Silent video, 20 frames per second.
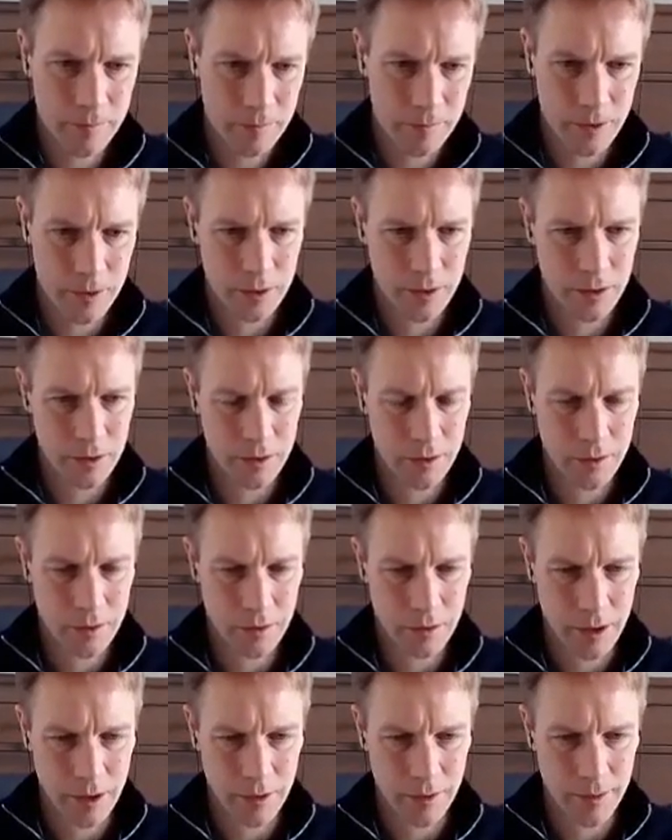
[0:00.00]
to say I
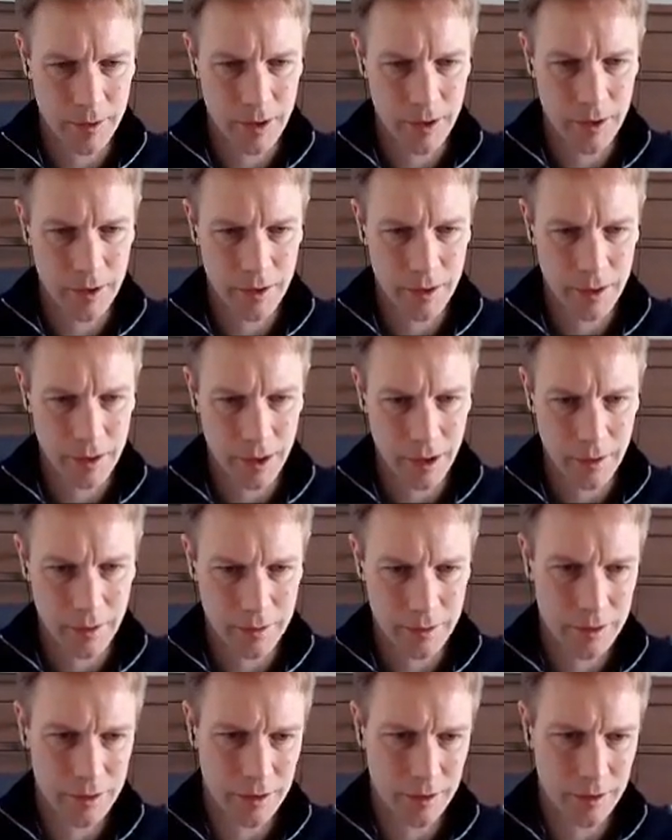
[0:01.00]
don't care about anything else